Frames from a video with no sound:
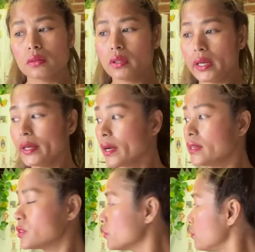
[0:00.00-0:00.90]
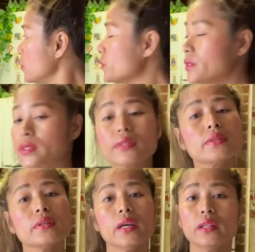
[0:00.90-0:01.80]
any kinds of fruits
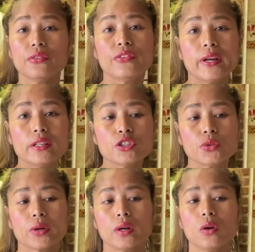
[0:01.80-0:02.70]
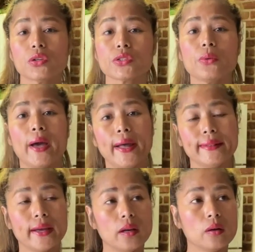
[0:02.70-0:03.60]
in the fridge, you can also add
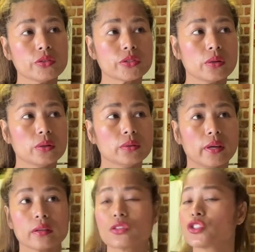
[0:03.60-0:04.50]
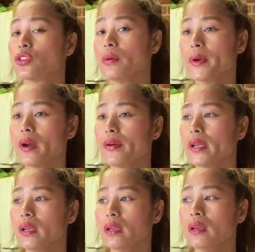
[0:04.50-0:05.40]
that also, like
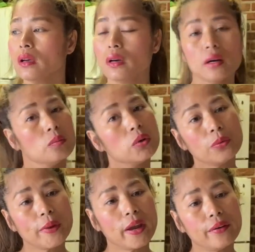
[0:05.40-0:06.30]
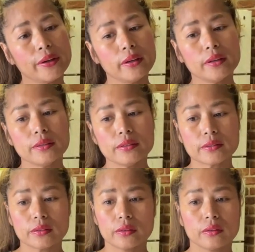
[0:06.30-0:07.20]
strawberry, blueberries,
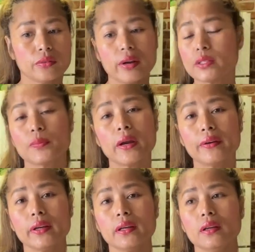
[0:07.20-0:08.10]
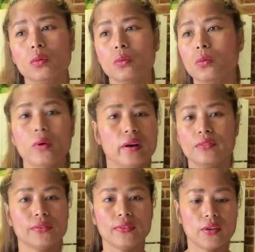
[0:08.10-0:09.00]
raspberry,
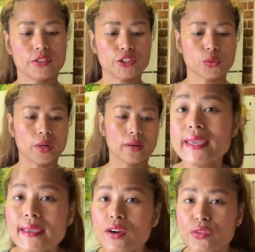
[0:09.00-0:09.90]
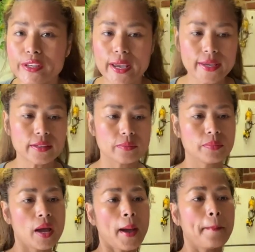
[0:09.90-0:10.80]
whatever flavors you want. Be creative.
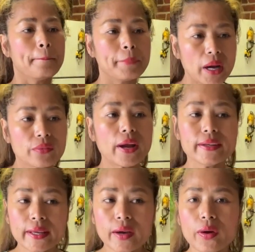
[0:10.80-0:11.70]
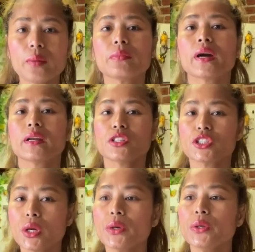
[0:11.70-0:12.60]
But right now I'm gonna
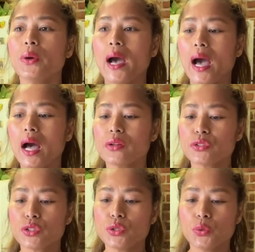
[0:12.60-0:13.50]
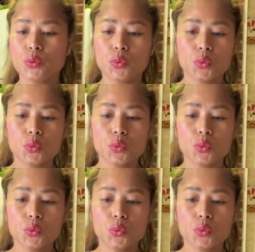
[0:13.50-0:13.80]
show you how to